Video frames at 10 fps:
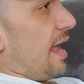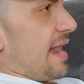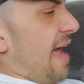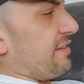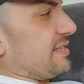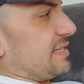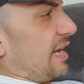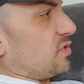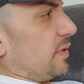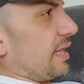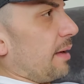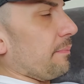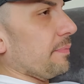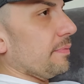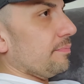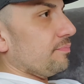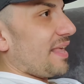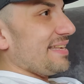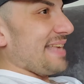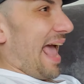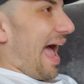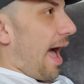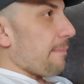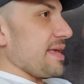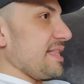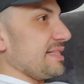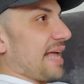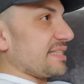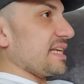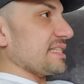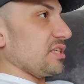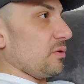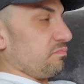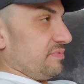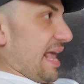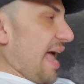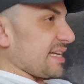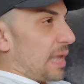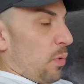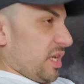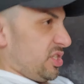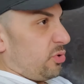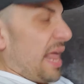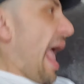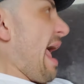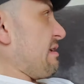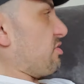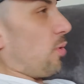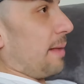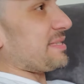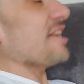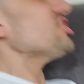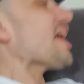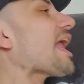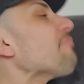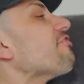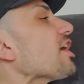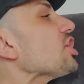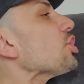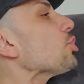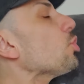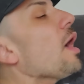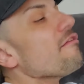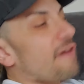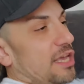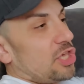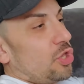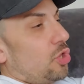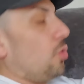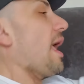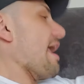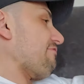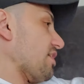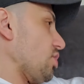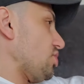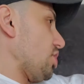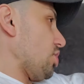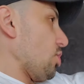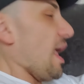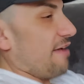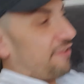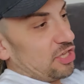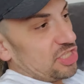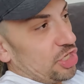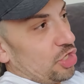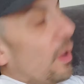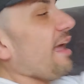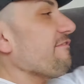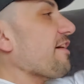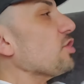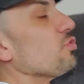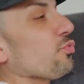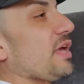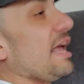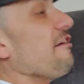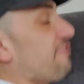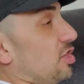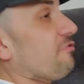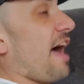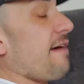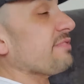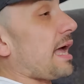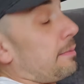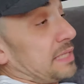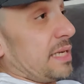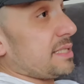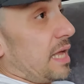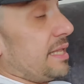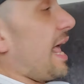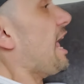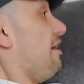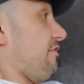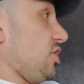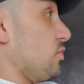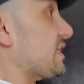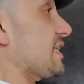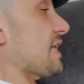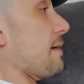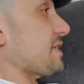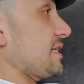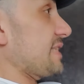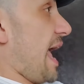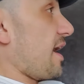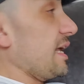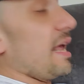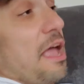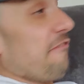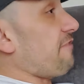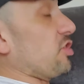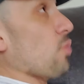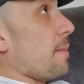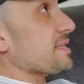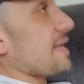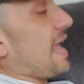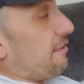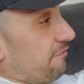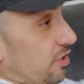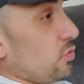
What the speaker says: and having sex with them? Yeah, that's because I want to do that. You know what I'm saying? Shut up, fuck you, and fuck you 2, and fuck you 3, fuck you 5 times on a Sunday, fuck you 6 times on a Saturday, fuck you upside down, fuck you